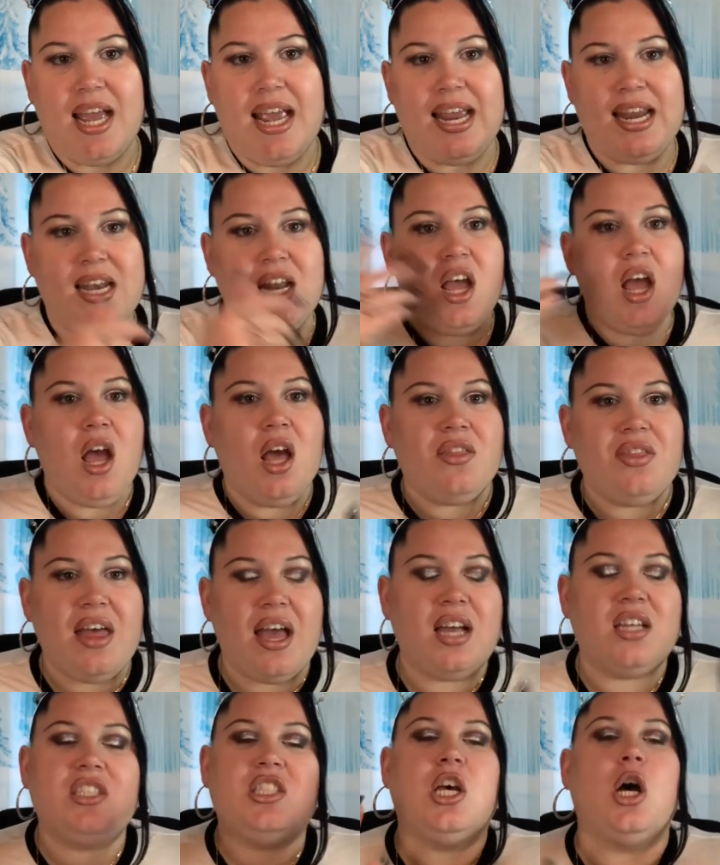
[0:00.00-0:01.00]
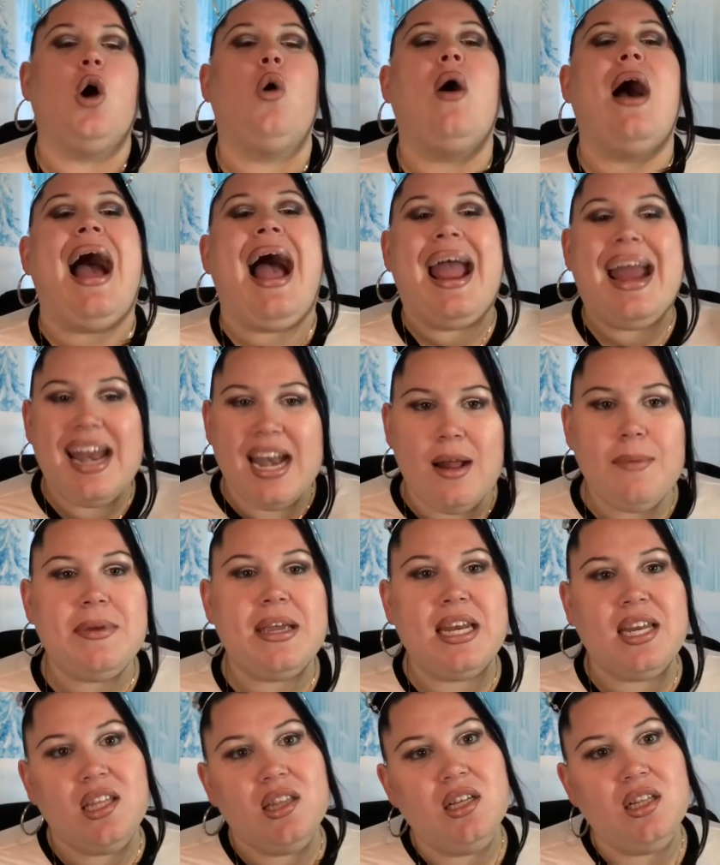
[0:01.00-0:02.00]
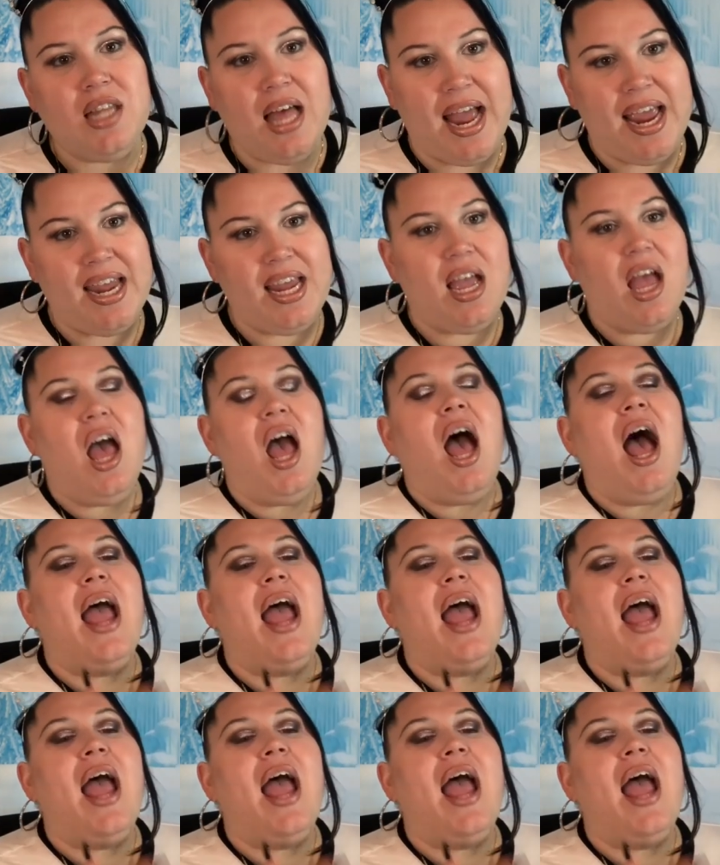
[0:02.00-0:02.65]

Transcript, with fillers: And so I end up getting the light.